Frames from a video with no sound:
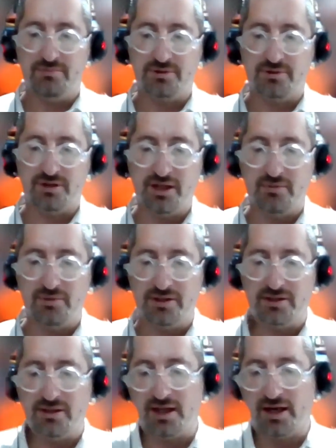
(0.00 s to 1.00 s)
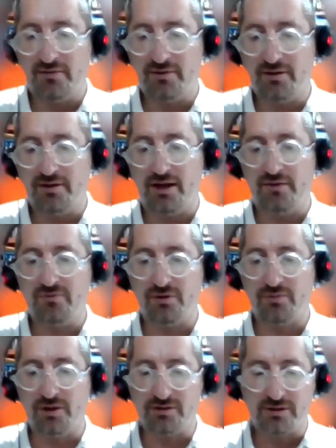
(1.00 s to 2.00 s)
Sukkim, we see that
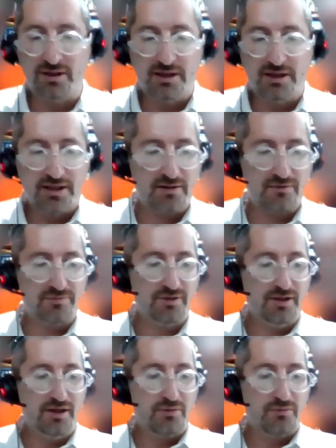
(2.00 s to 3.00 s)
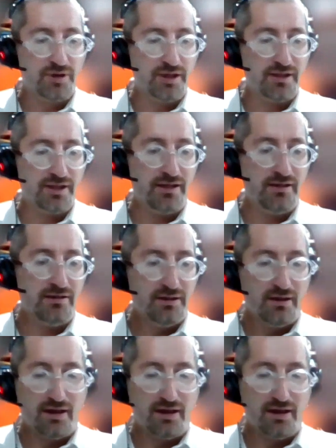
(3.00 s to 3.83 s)
Ephron was kind of really,